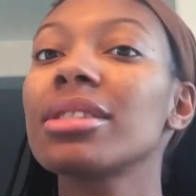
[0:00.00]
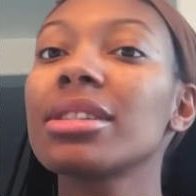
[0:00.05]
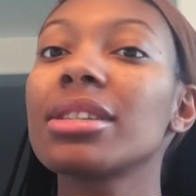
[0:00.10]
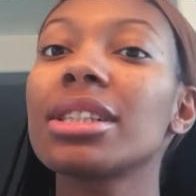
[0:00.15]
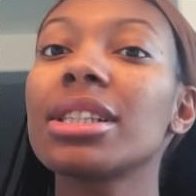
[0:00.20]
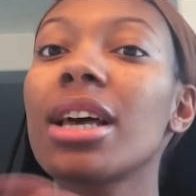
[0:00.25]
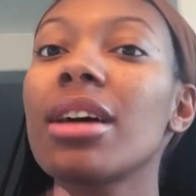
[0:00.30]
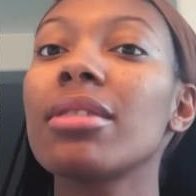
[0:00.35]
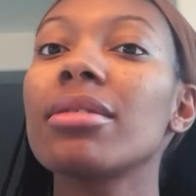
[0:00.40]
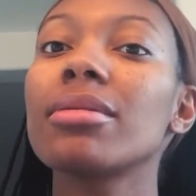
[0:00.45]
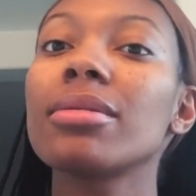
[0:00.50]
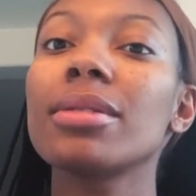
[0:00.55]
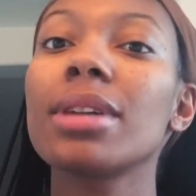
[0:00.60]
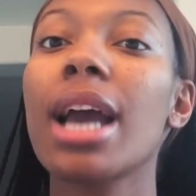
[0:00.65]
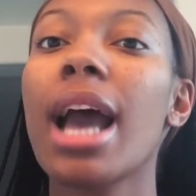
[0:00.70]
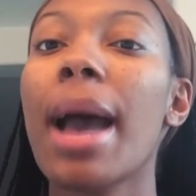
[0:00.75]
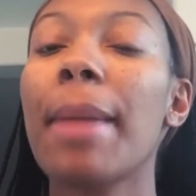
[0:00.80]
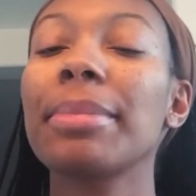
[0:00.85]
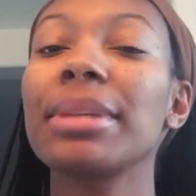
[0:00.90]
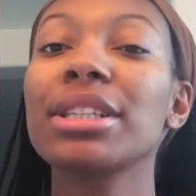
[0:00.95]
So
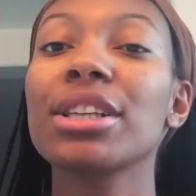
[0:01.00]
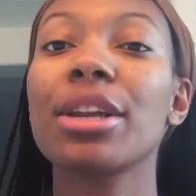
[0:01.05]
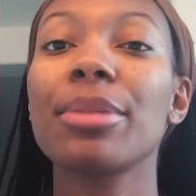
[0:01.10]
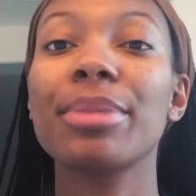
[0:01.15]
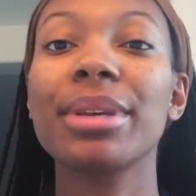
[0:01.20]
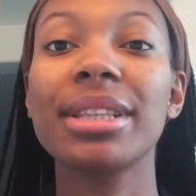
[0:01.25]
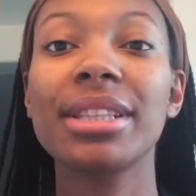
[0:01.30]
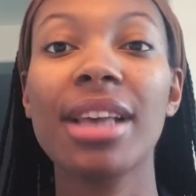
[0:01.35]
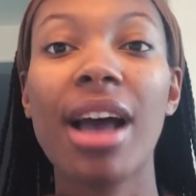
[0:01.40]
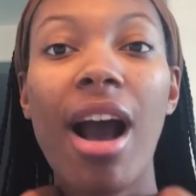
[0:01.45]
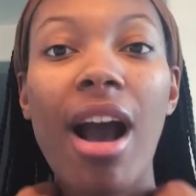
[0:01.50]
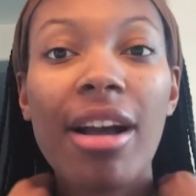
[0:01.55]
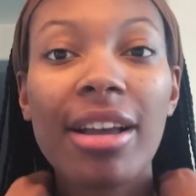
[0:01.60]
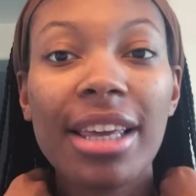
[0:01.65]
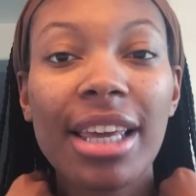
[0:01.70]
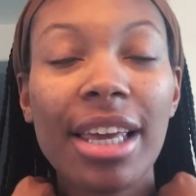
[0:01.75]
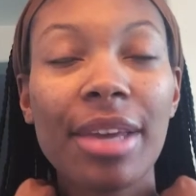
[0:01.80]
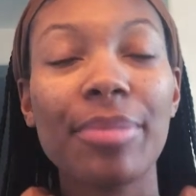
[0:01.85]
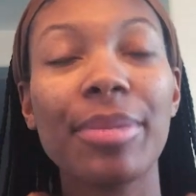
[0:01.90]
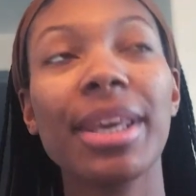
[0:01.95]
I'm just gonna be
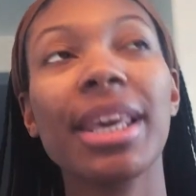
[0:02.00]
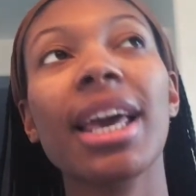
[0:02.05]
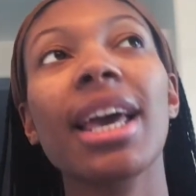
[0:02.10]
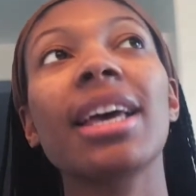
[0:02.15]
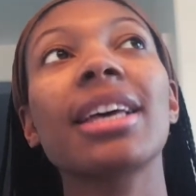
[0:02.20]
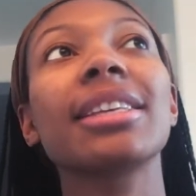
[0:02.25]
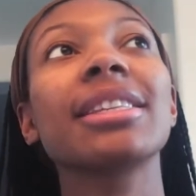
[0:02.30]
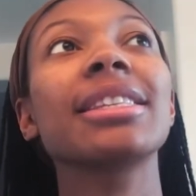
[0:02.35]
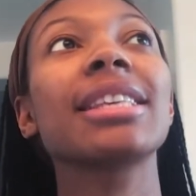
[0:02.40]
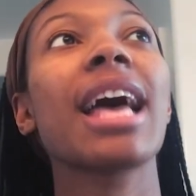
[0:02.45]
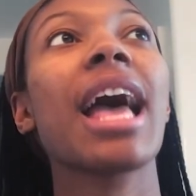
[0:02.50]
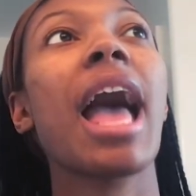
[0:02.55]
talking because